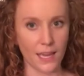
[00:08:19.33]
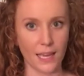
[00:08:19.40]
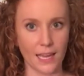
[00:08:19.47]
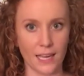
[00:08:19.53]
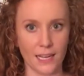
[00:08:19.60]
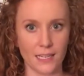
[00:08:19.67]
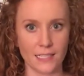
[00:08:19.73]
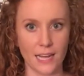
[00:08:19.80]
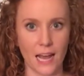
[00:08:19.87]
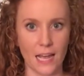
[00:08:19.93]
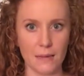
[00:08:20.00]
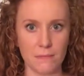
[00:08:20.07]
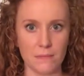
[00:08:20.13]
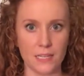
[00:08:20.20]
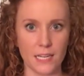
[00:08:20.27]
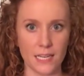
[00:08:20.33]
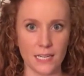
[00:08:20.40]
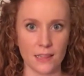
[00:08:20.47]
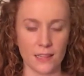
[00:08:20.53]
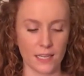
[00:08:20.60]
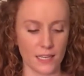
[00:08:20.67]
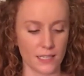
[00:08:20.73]
And I'm
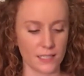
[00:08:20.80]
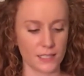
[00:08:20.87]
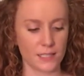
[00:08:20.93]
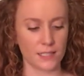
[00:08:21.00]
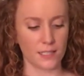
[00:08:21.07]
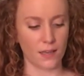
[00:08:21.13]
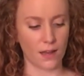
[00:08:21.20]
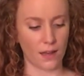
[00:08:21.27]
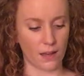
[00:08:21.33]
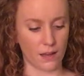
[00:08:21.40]
knitting this